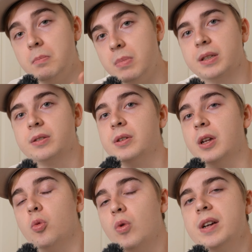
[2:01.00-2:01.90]
But
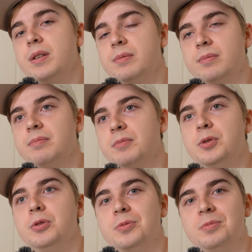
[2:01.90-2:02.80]
now why
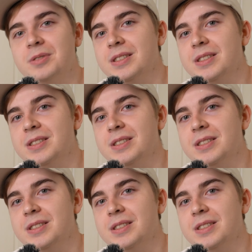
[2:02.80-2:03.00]
do